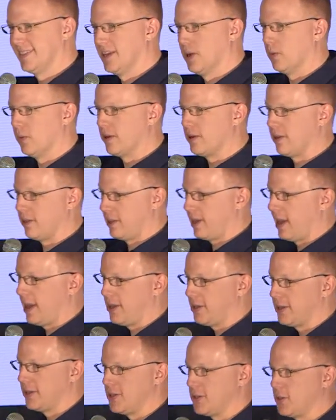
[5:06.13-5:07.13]
What are they
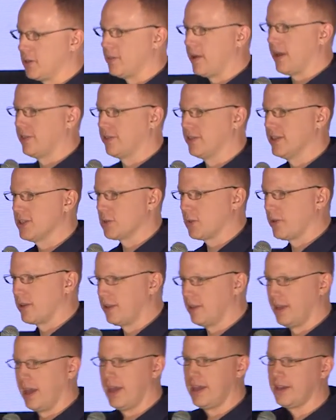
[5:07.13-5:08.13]
going to do about this? What are
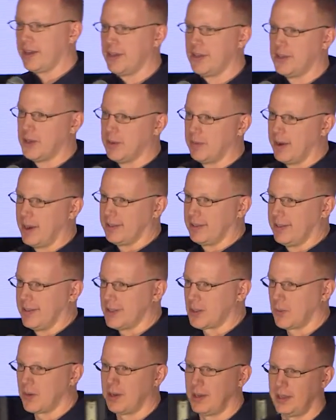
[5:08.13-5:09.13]
they going to do about
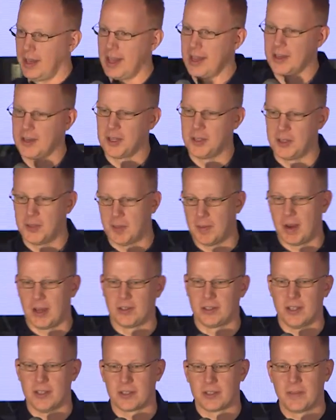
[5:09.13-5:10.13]
this? What are they going to do about
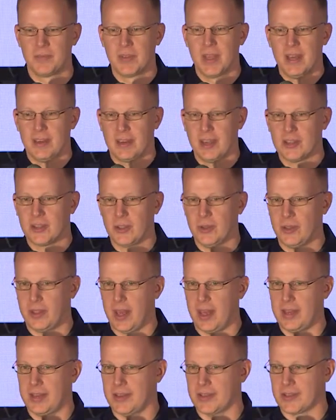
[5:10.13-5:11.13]
this? Guess who
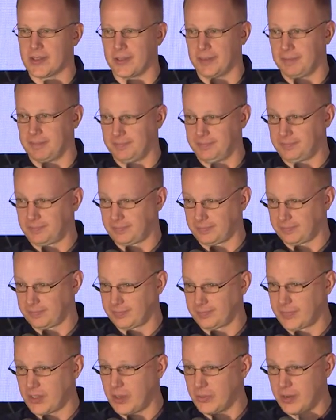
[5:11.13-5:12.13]
they is?
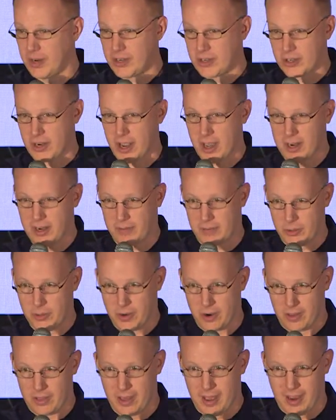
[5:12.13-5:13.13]
Raise your hand if you
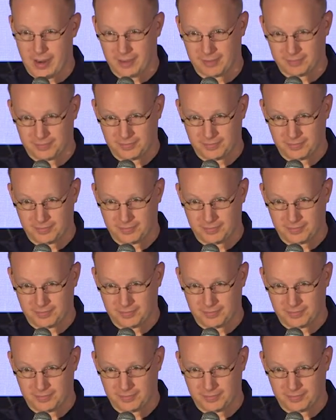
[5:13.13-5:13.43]
are they.